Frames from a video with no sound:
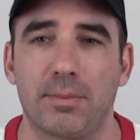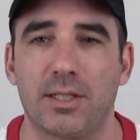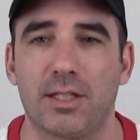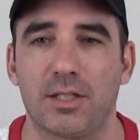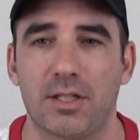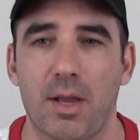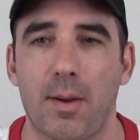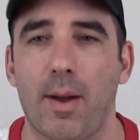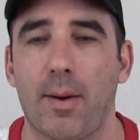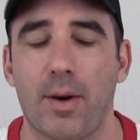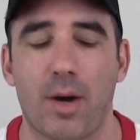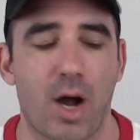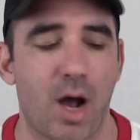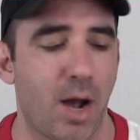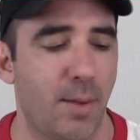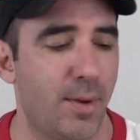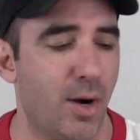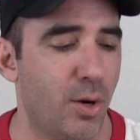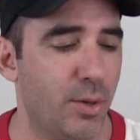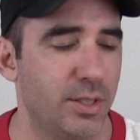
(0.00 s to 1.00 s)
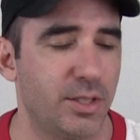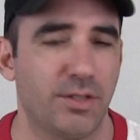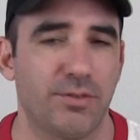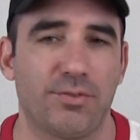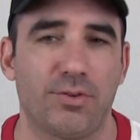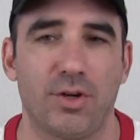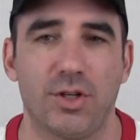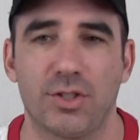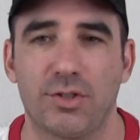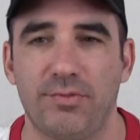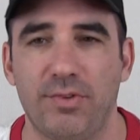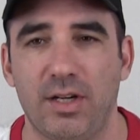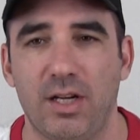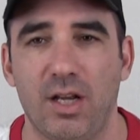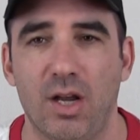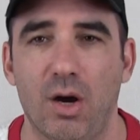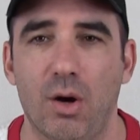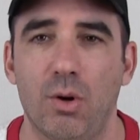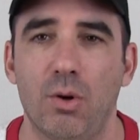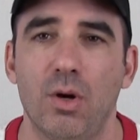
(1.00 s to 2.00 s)
because I'm always the first
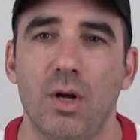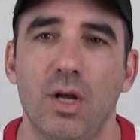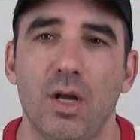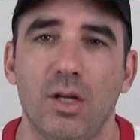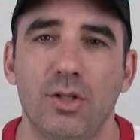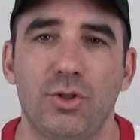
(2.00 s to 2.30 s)
video